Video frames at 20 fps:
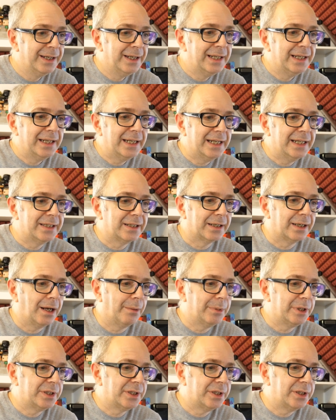isn't
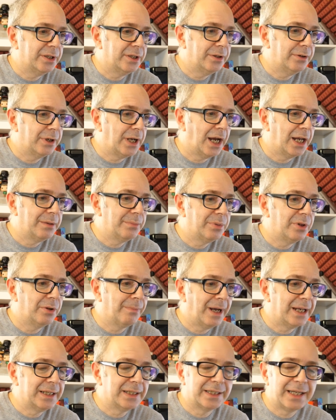coming to the U K, but the
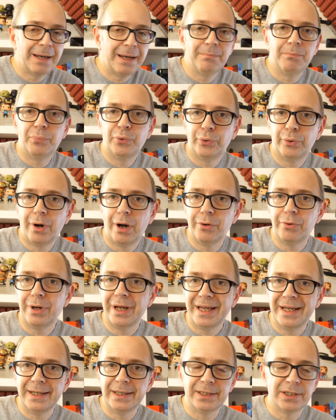Mate ten Pro
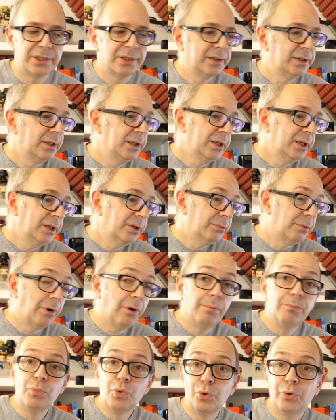is. Well,
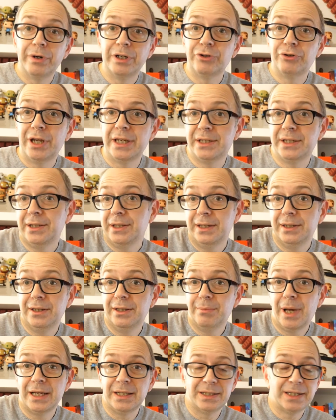I'm more interested in
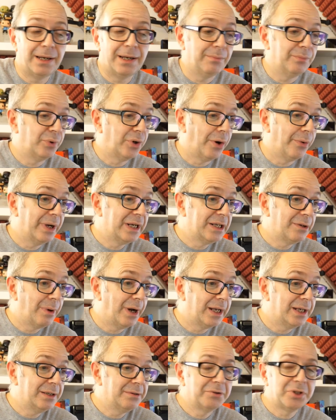the Mate ten Pro
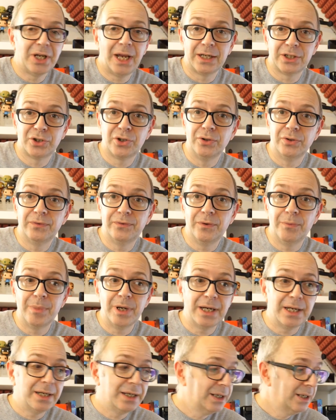anyway, so that's good for
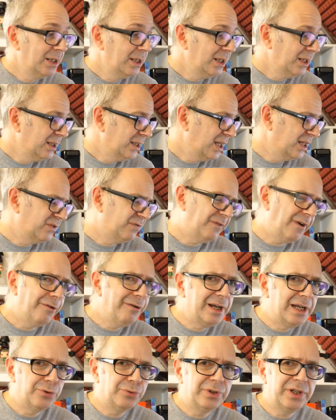me. There's
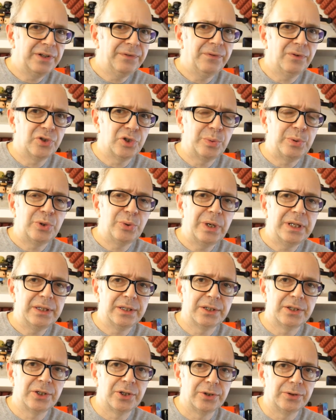very little difference
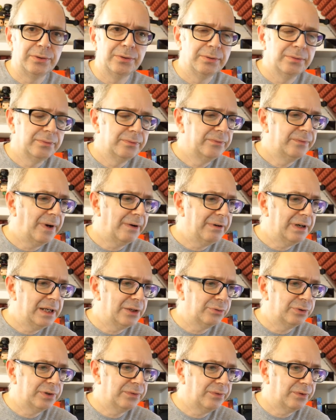between the two. Very
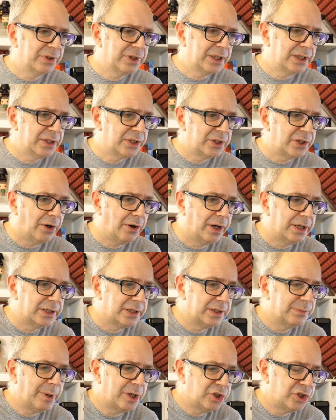little difference in size,
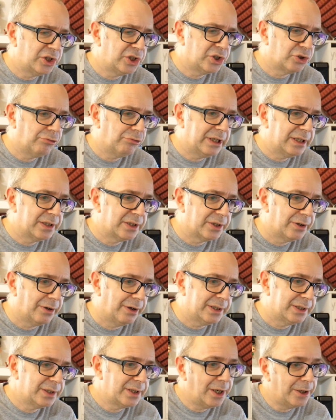especially screen
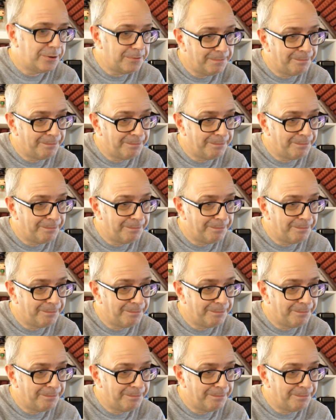size. So